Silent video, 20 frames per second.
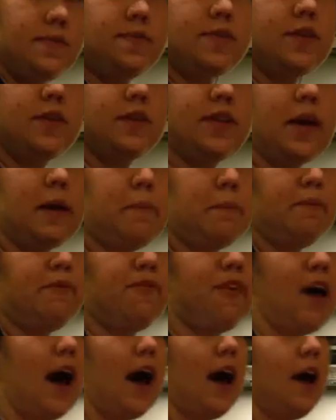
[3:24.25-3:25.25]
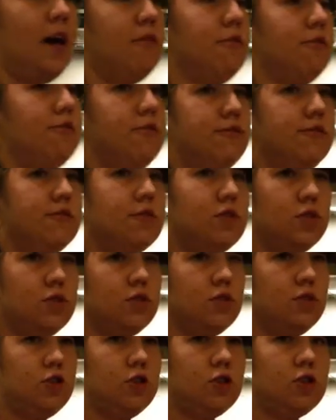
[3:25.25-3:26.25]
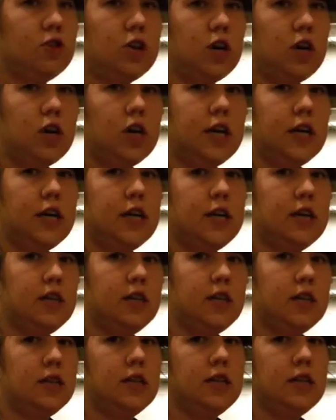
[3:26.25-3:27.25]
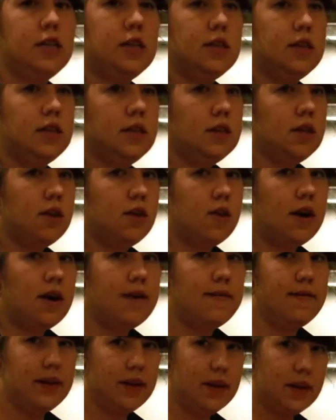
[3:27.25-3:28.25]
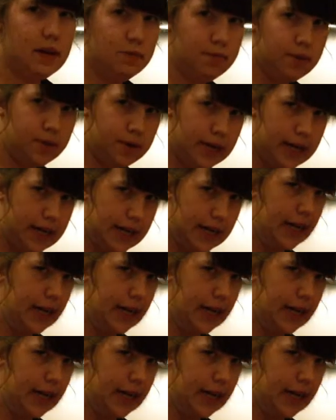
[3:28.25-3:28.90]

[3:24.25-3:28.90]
Step 5, turn on your oven and preheat